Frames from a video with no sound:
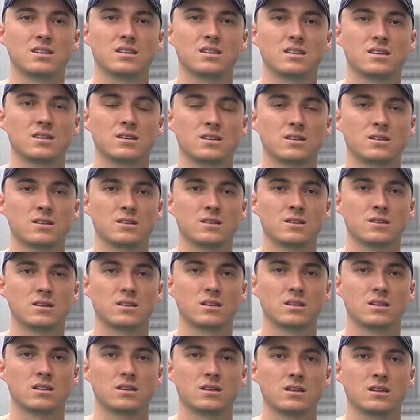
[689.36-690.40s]

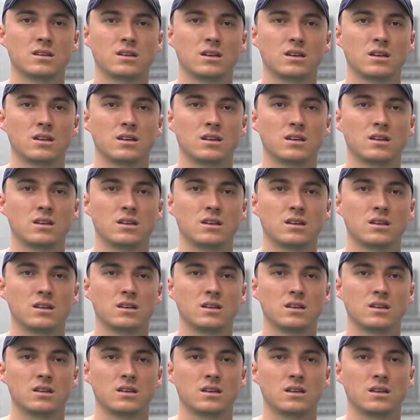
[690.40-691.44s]

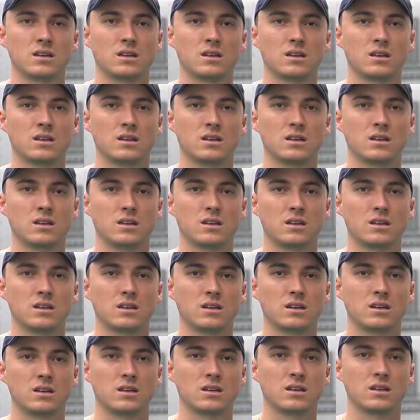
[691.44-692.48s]

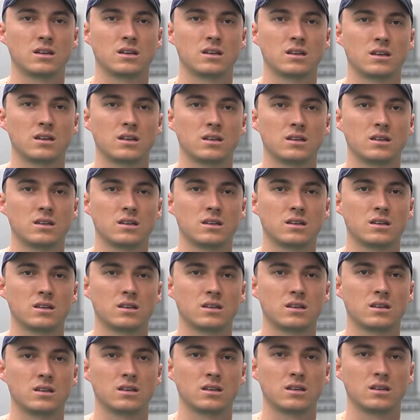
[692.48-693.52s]

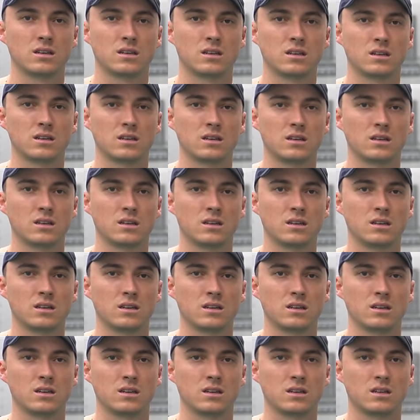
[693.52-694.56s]

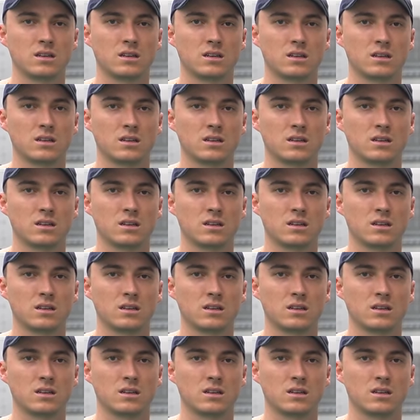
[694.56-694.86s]
The person shown says nothing.